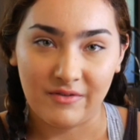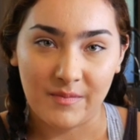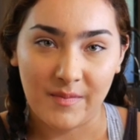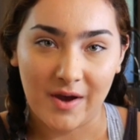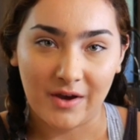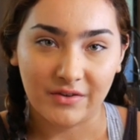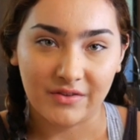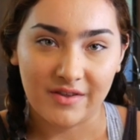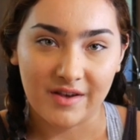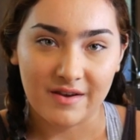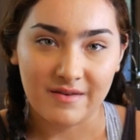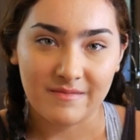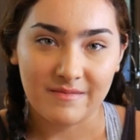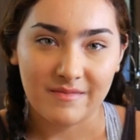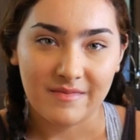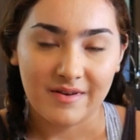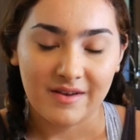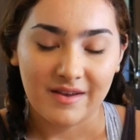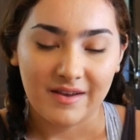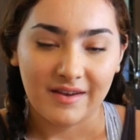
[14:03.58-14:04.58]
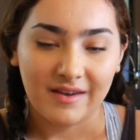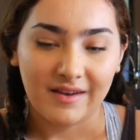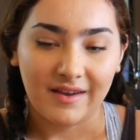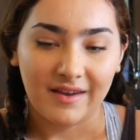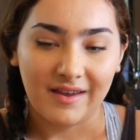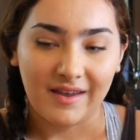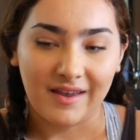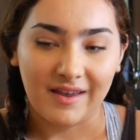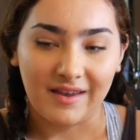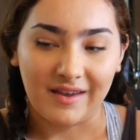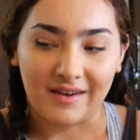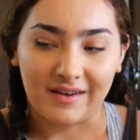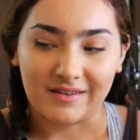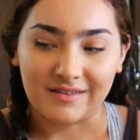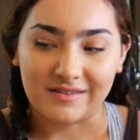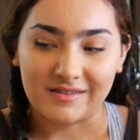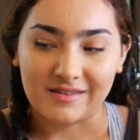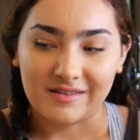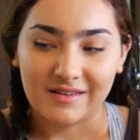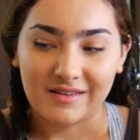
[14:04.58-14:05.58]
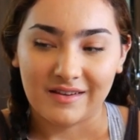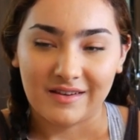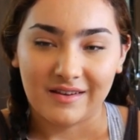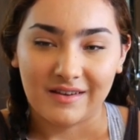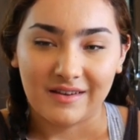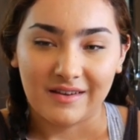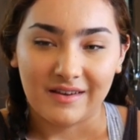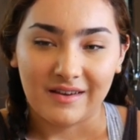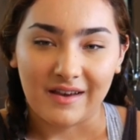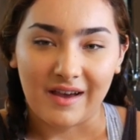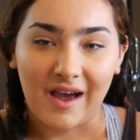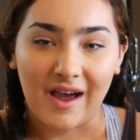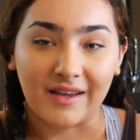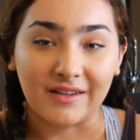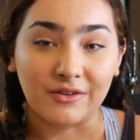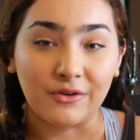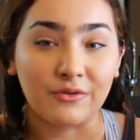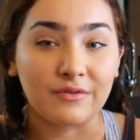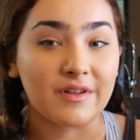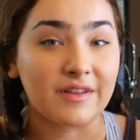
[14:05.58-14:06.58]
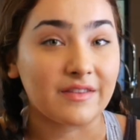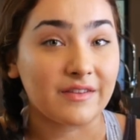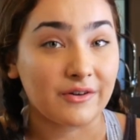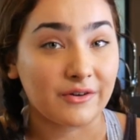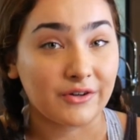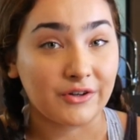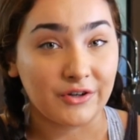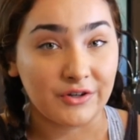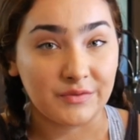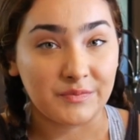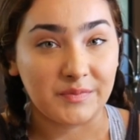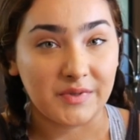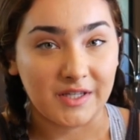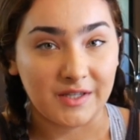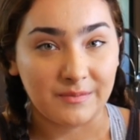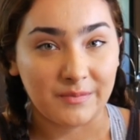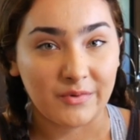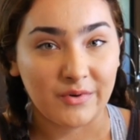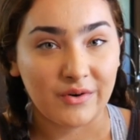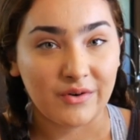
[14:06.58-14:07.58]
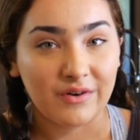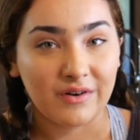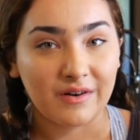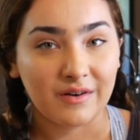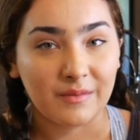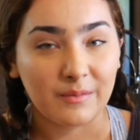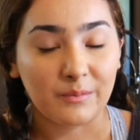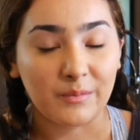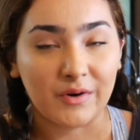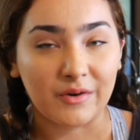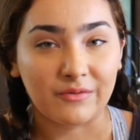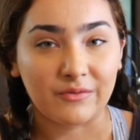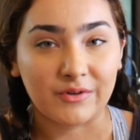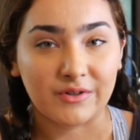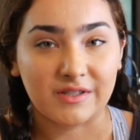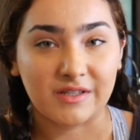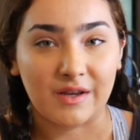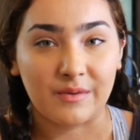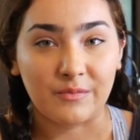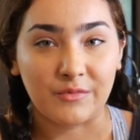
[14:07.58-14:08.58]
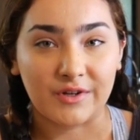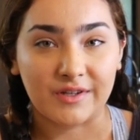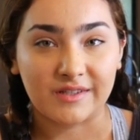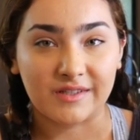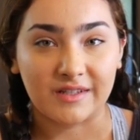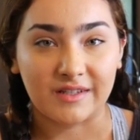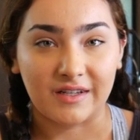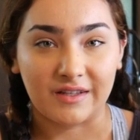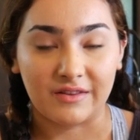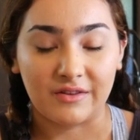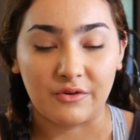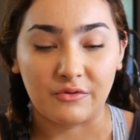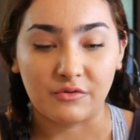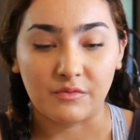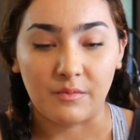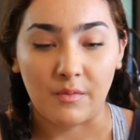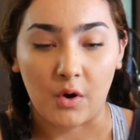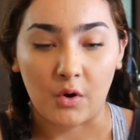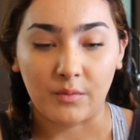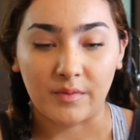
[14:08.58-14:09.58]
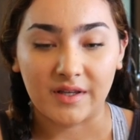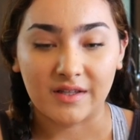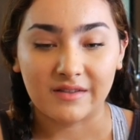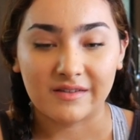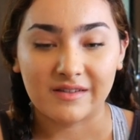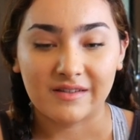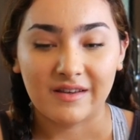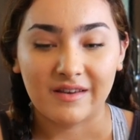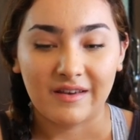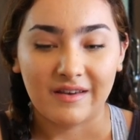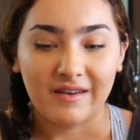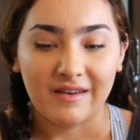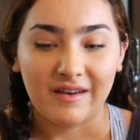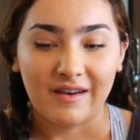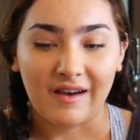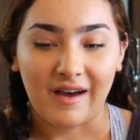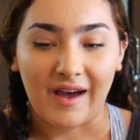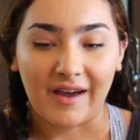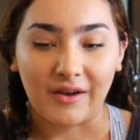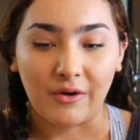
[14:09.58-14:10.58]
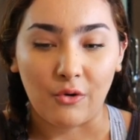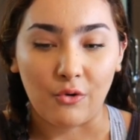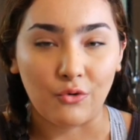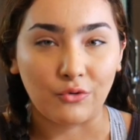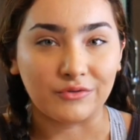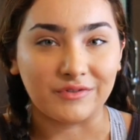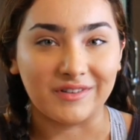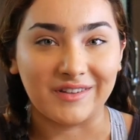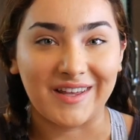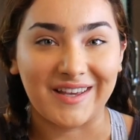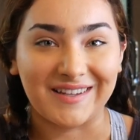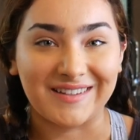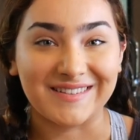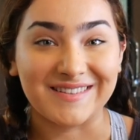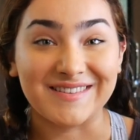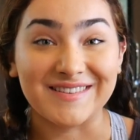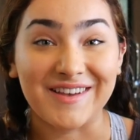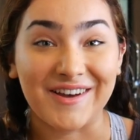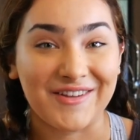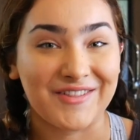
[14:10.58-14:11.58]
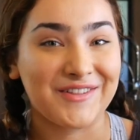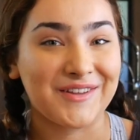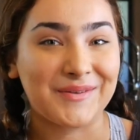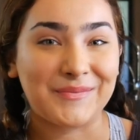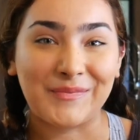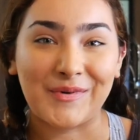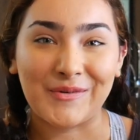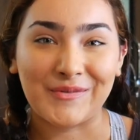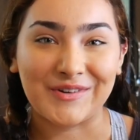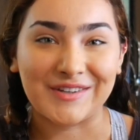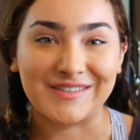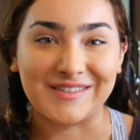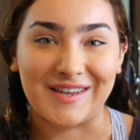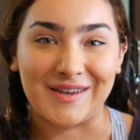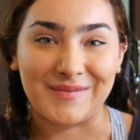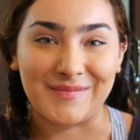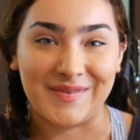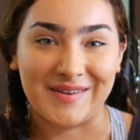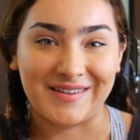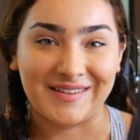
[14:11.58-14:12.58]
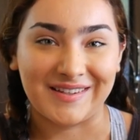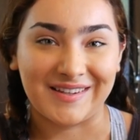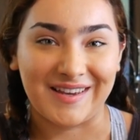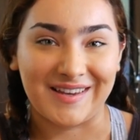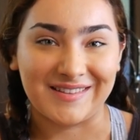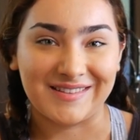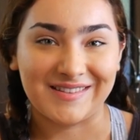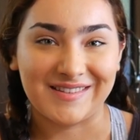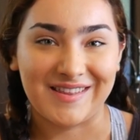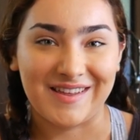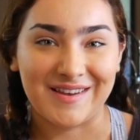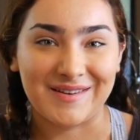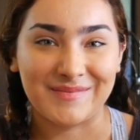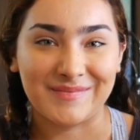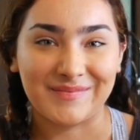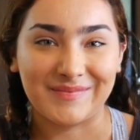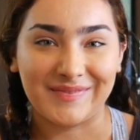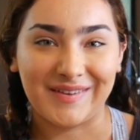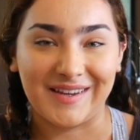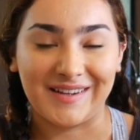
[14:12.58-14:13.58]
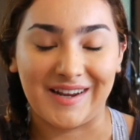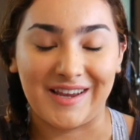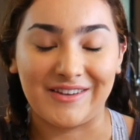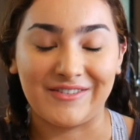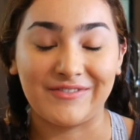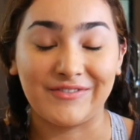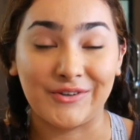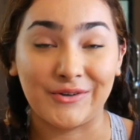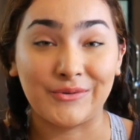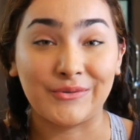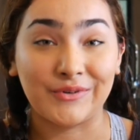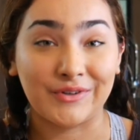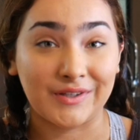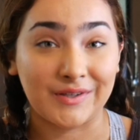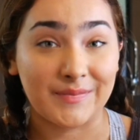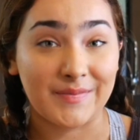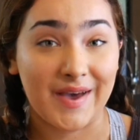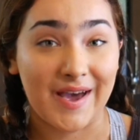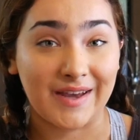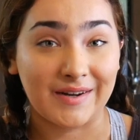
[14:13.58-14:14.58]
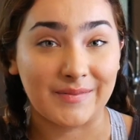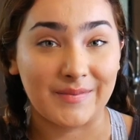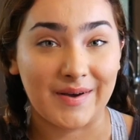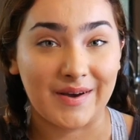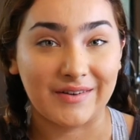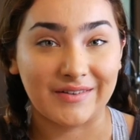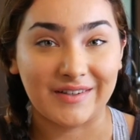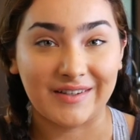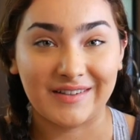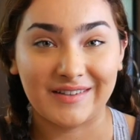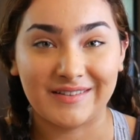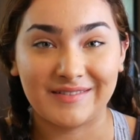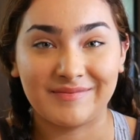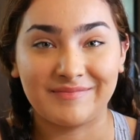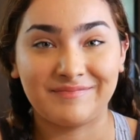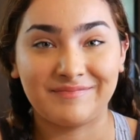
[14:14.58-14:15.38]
about them, and I know that they're good people, but for some reason in those moments I hold like nothing but resentment against them, and I feel really bad about it.